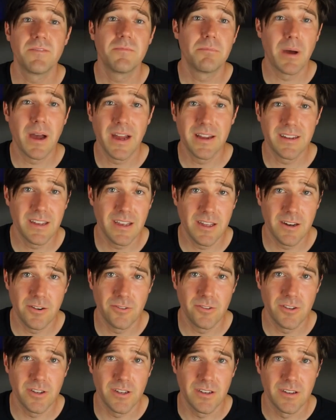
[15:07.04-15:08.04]
of binding
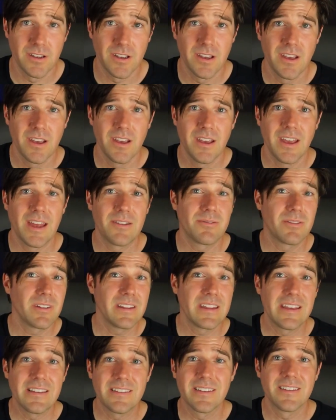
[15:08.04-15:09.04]
energy and
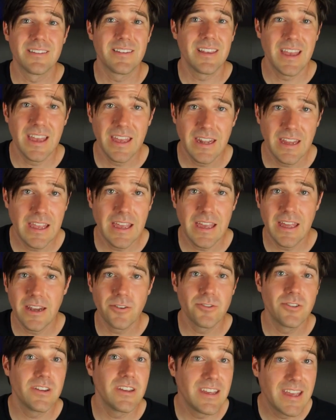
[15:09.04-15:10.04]
releases any
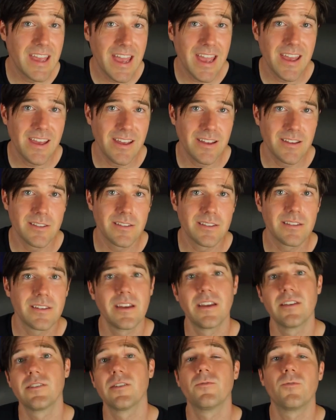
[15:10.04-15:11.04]
energy gains
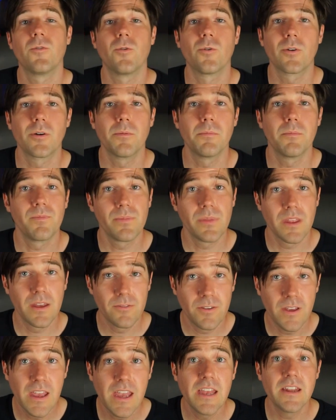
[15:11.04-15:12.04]
as a form
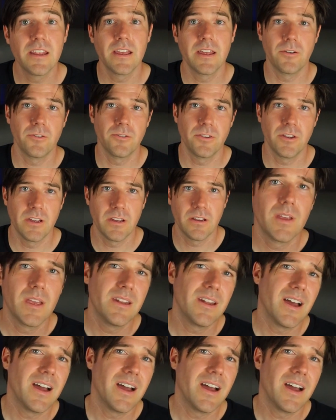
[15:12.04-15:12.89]
of heat energy. In